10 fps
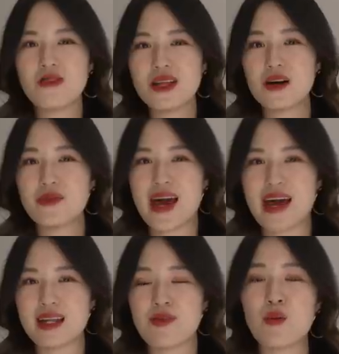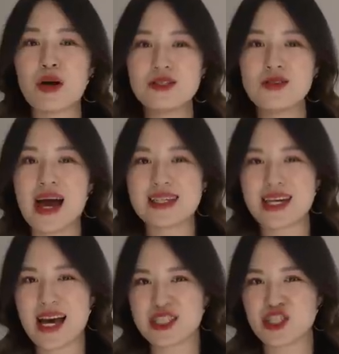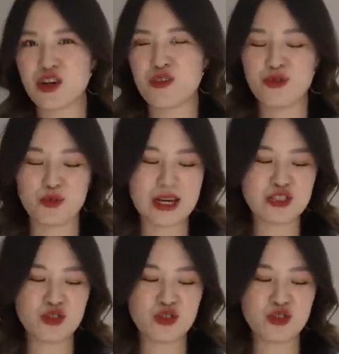On the other hand, if I wanted to add texture through my